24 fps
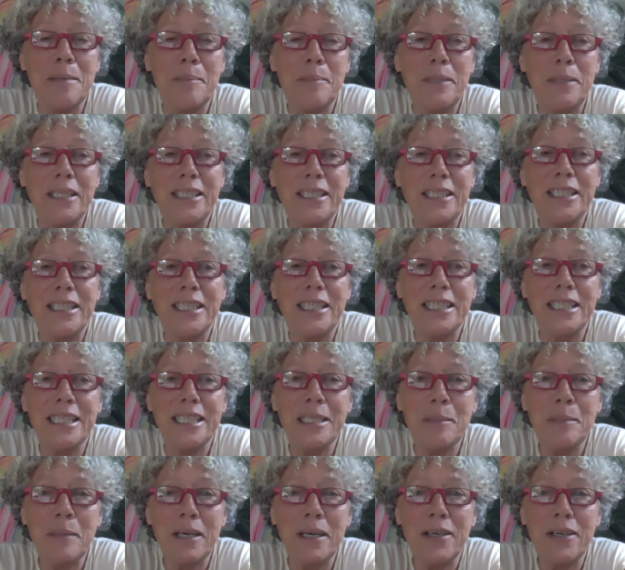But the
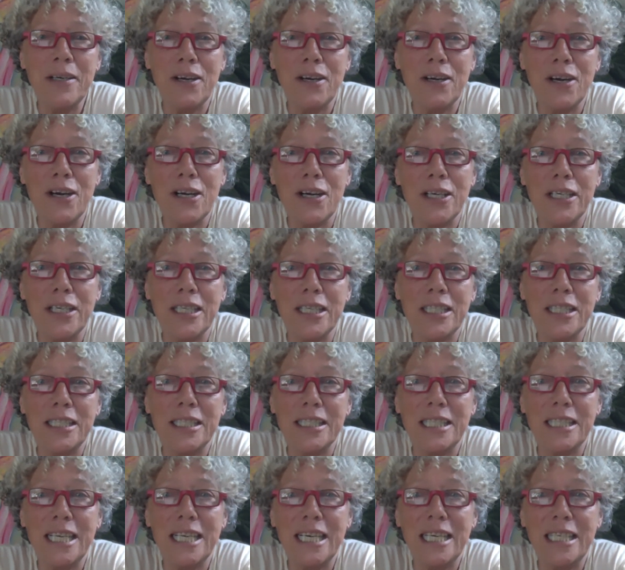thing about art
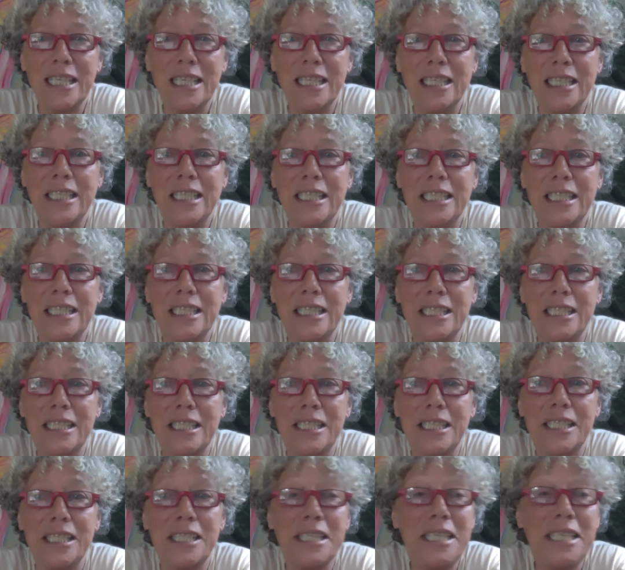is that it is a
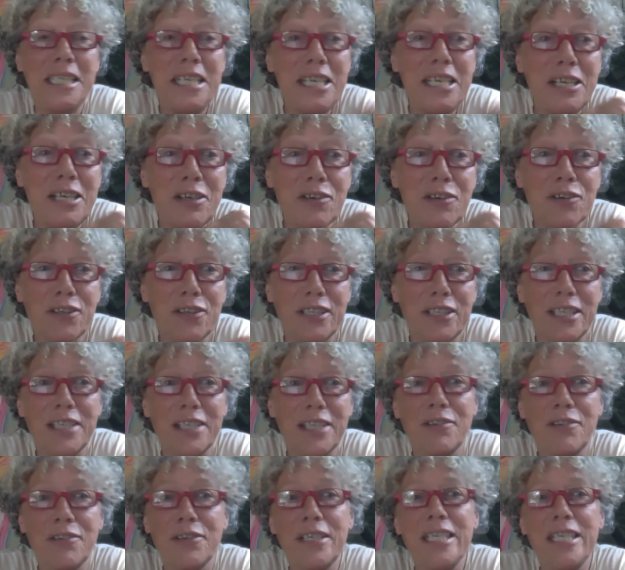secret
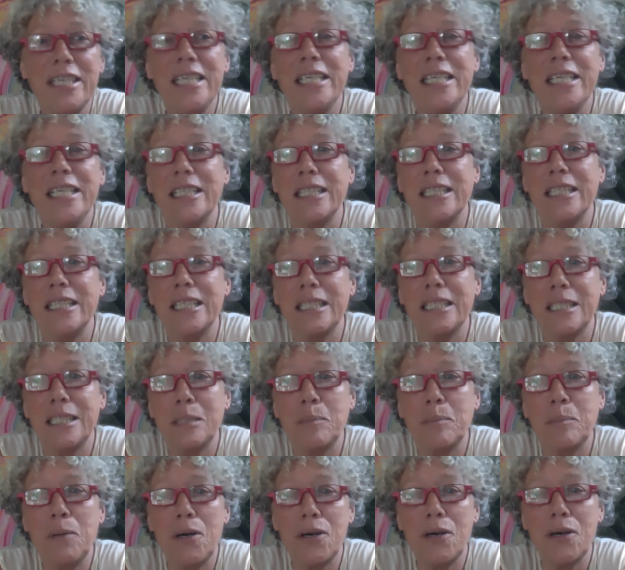ingredient that
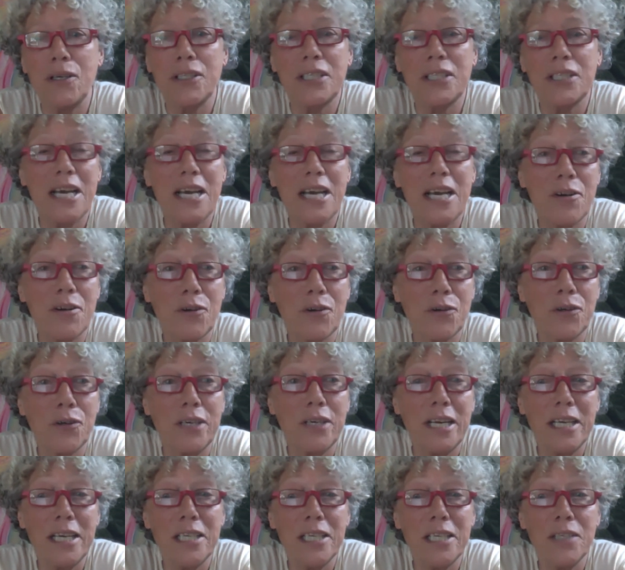sparks our
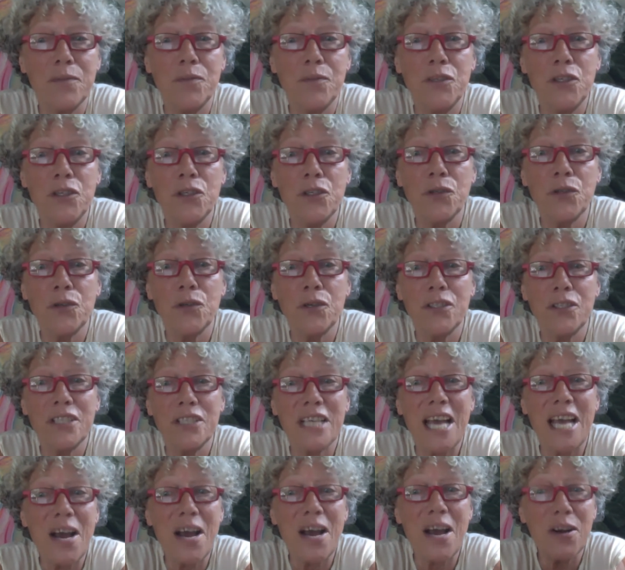creative neurons
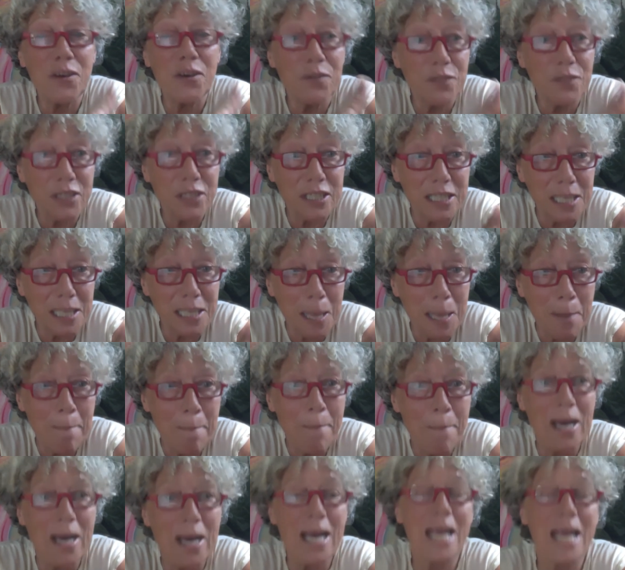out of
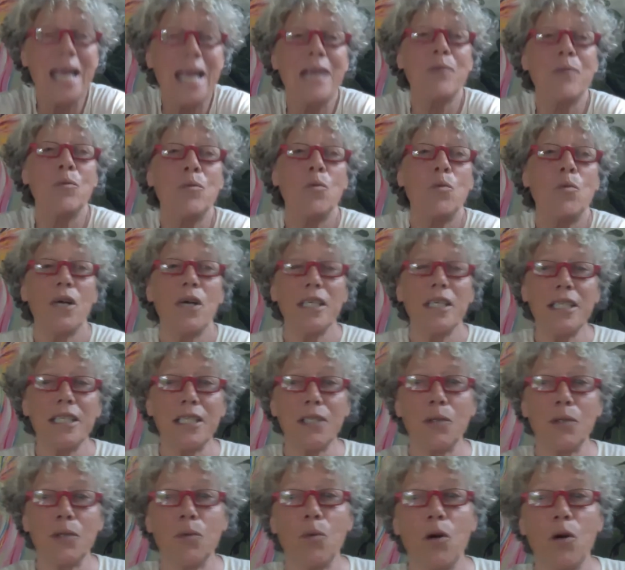slumber, and once
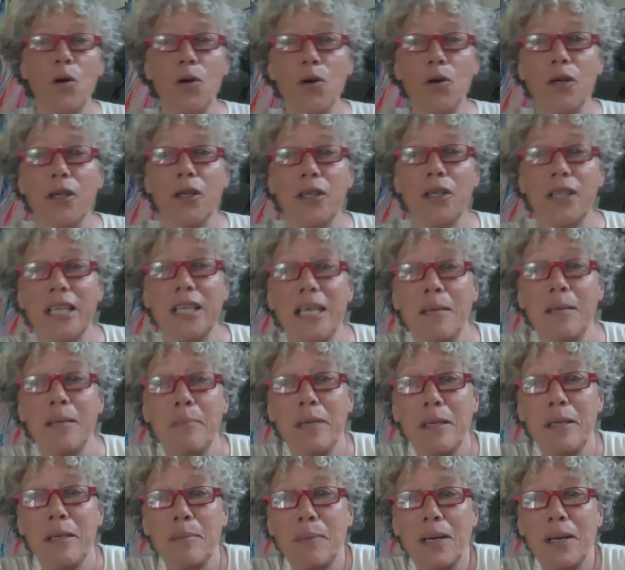awoken, can
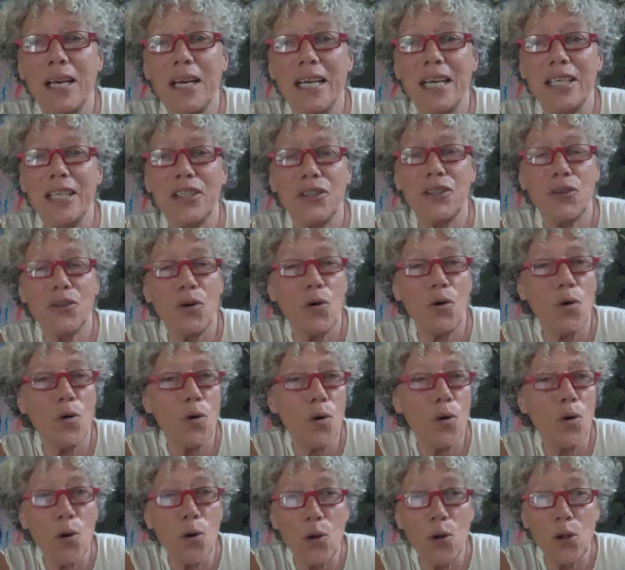be applied to
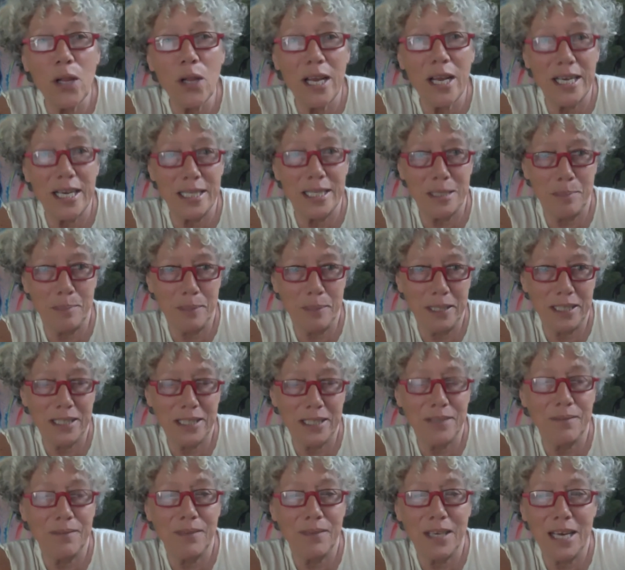all
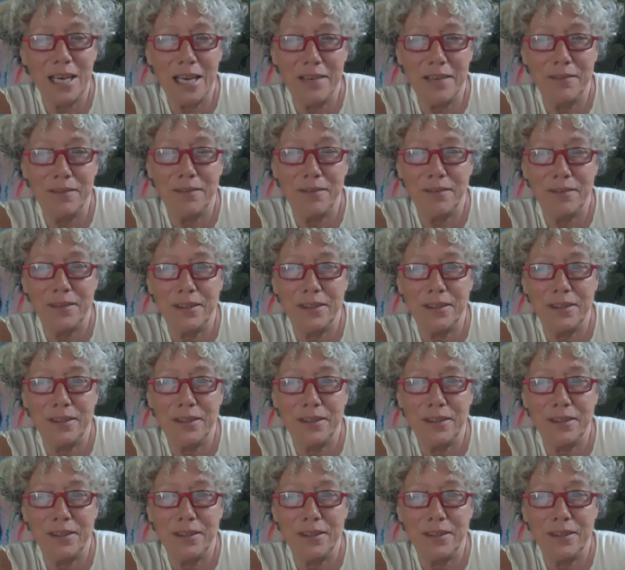aspects of life.